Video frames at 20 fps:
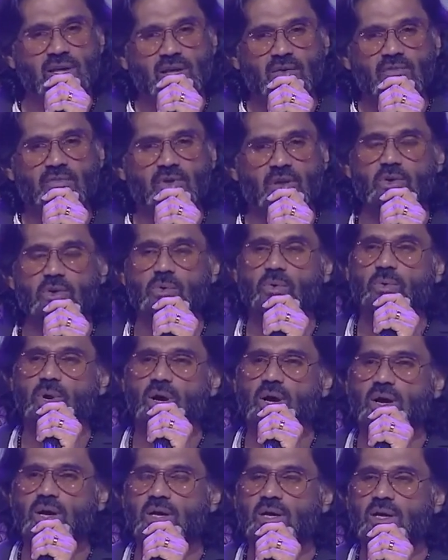when you
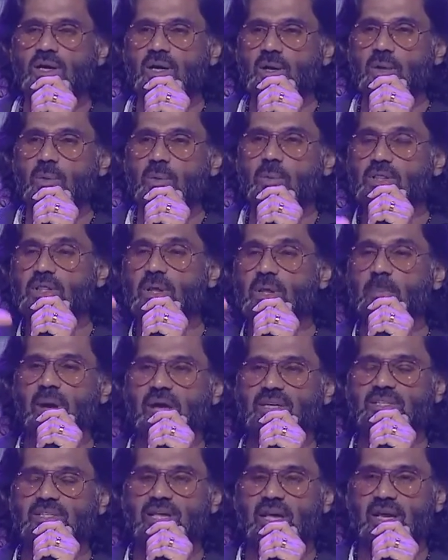work with the
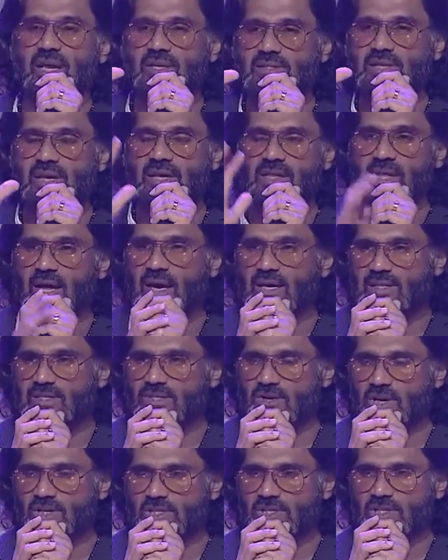best there is, and that is
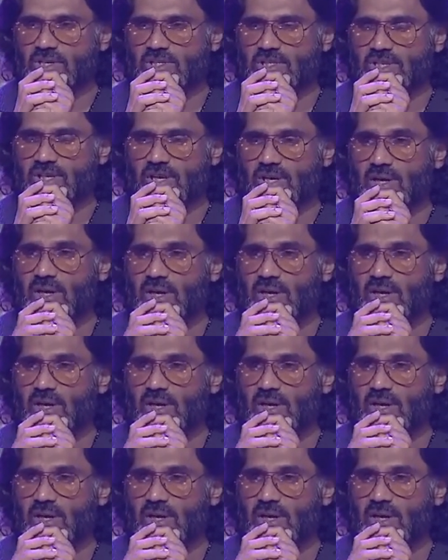Rajini sir.